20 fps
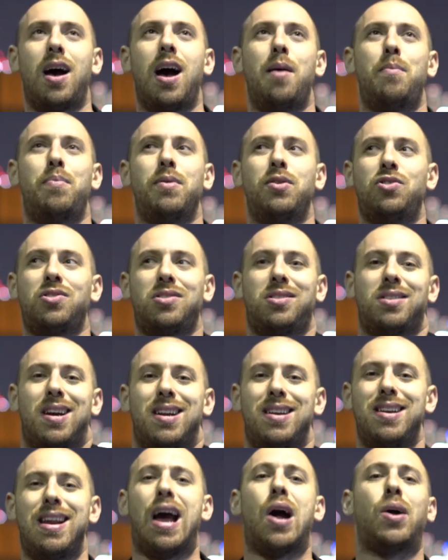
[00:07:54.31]
up and just
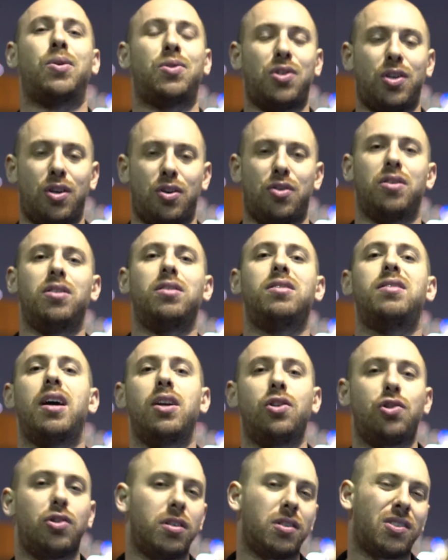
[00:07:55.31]
announcing your
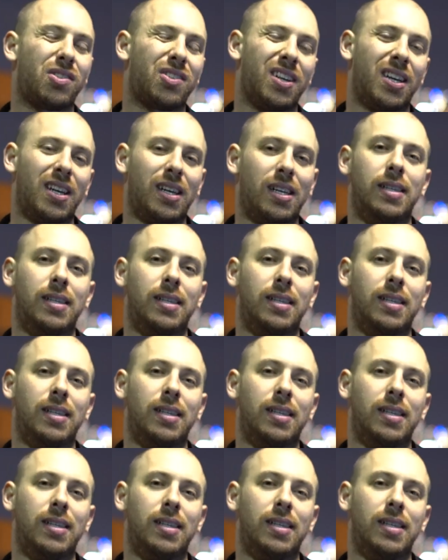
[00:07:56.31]
intentions